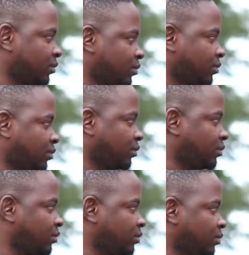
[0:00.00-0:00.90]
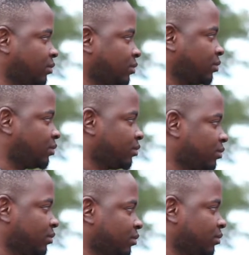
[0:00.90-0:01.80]

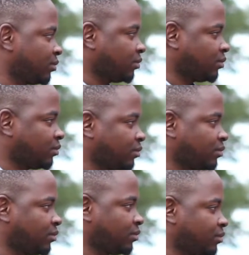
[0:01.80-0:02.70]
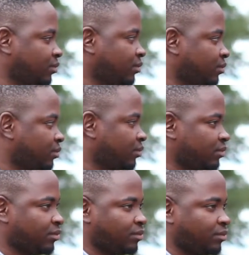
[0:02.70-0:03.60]

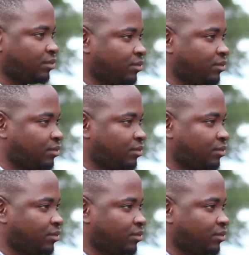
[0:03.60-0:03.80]
(not speaking)